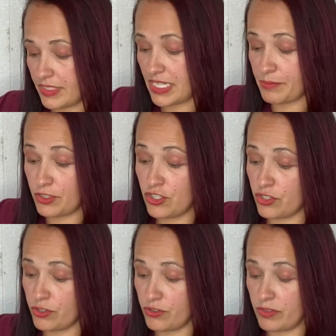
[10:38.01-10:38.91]
I'm going to show
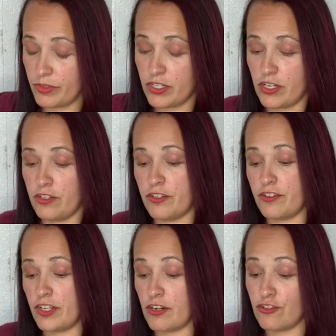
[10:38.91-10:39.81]
you some of the colors
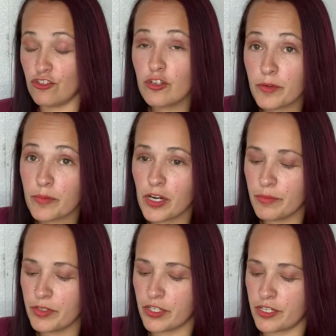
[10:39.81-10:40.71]
that are super
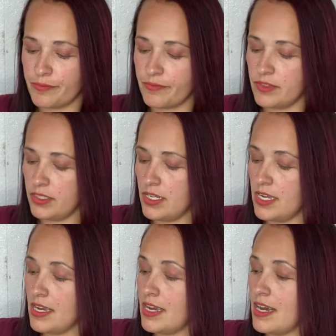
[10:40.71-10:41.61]
popular.
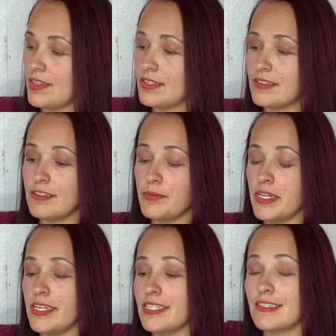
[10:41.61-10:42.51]
This is
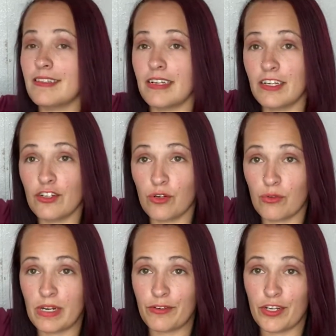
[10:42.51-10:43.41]
my second go
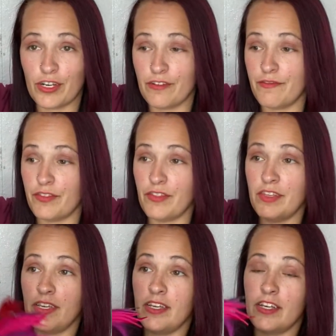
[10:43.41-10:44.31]
around of
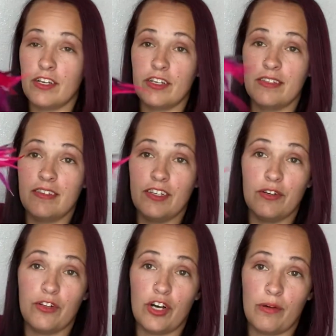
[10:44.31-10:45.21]
the
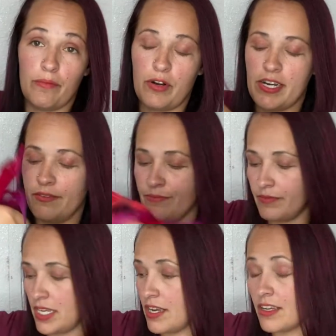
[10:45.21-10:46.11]
teal ombre.
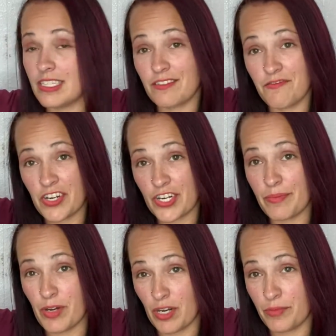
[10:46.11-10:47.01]
It's a very
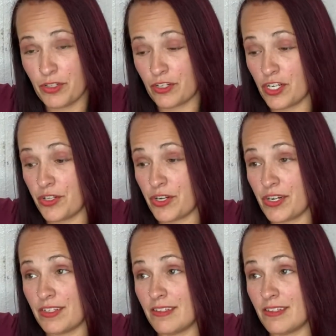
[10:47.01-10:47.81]
popular color.